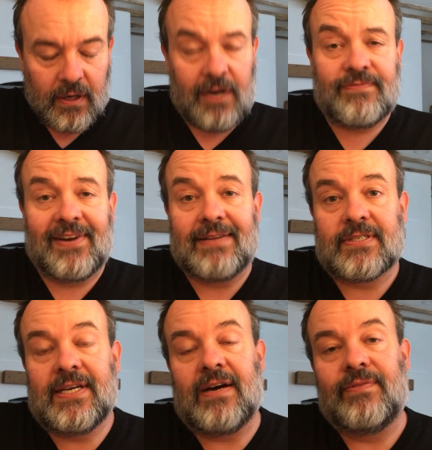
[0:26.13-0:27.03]
I
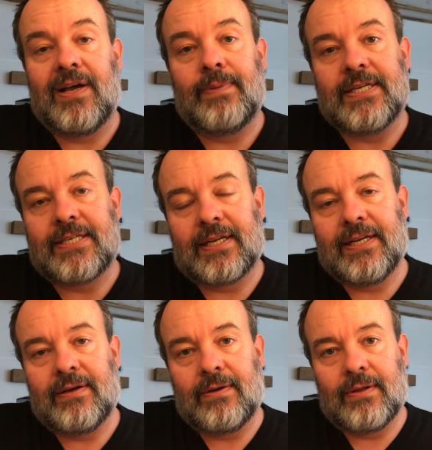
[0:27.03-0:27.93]
flounced out of there,
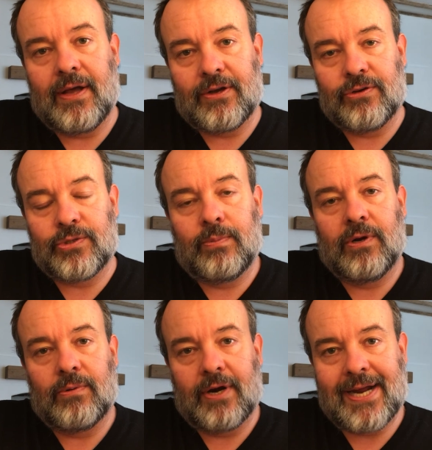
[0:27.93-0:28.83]
basically. I got to a
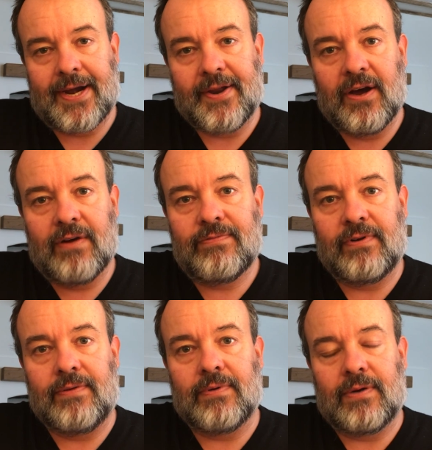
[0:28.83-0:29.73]
point where I'd had enough.
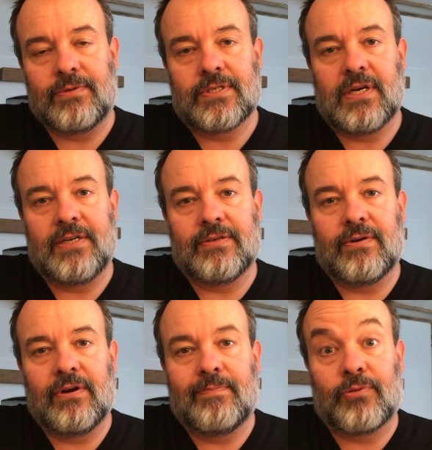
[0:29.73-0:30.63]
I was
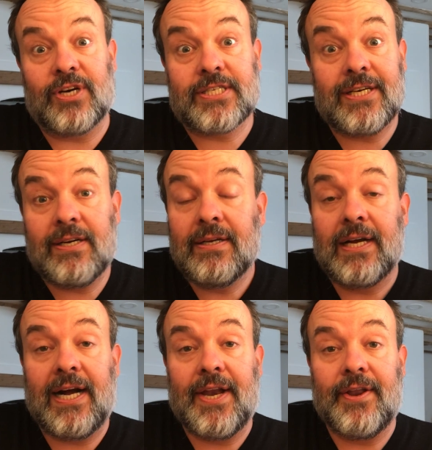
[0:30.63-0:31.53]
under a lot of pressure.
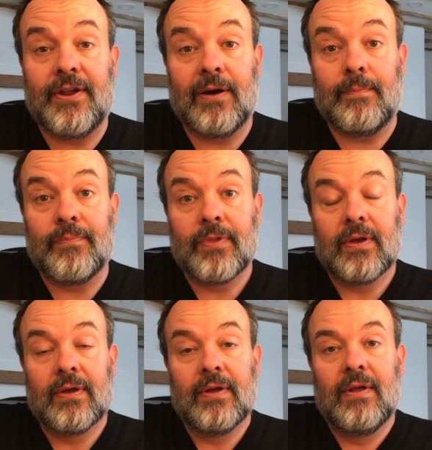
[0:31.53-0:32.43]
And,
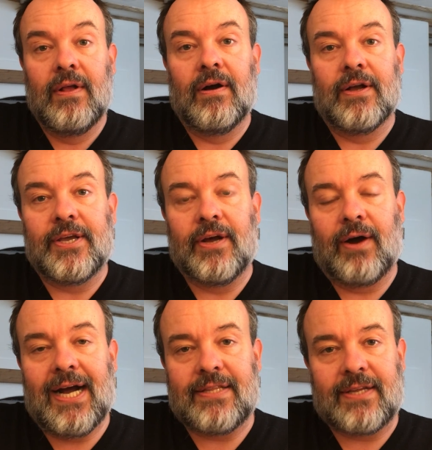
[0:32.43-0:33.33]
you know,
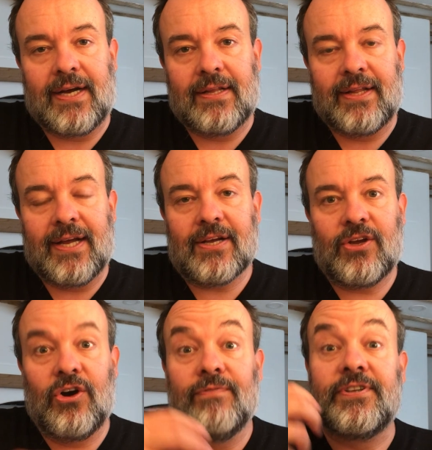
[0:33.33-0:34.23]
I had that
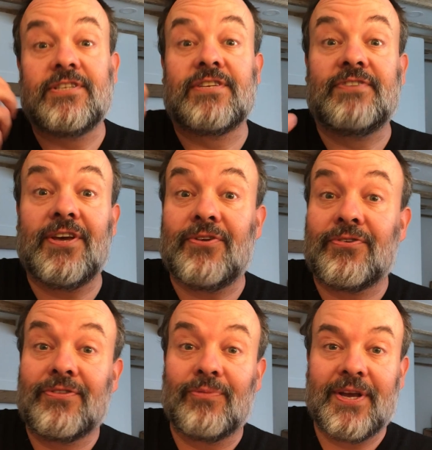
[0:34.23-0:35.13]
confidence of
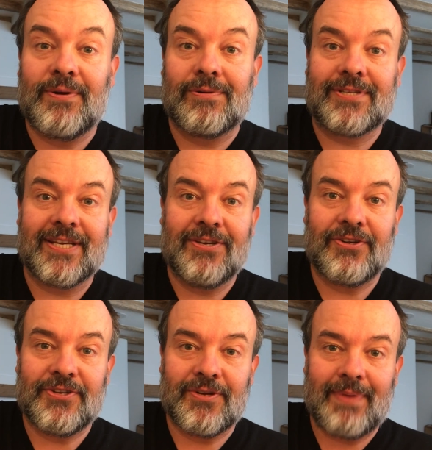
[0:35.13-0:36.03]
youth where you always think you
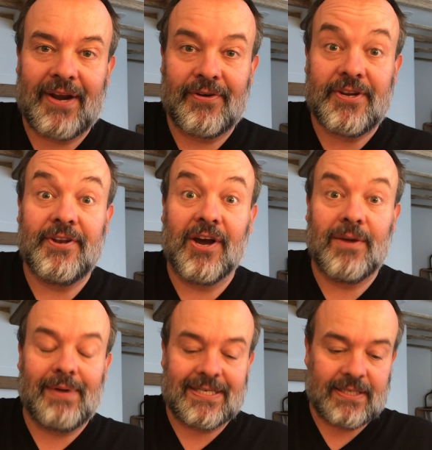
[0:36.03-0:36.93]
can do better and you
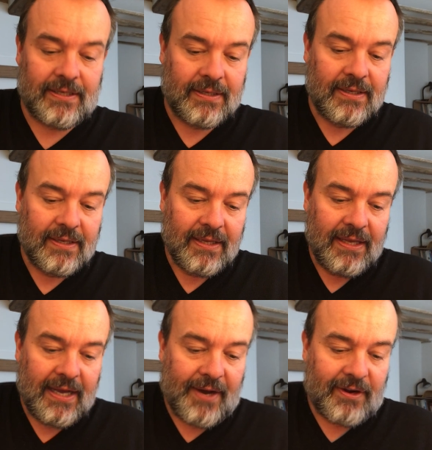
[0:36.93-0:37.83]
know better.
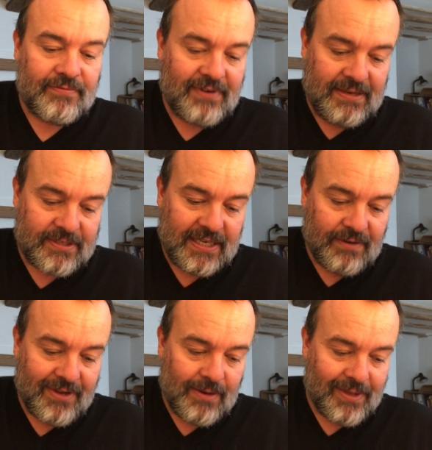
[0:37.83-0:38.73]
And I flounced out
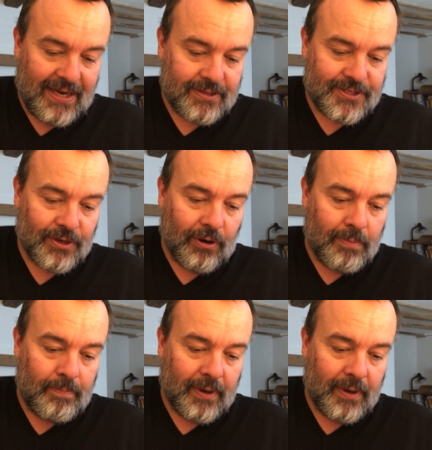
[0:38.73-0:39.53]
of there without a job.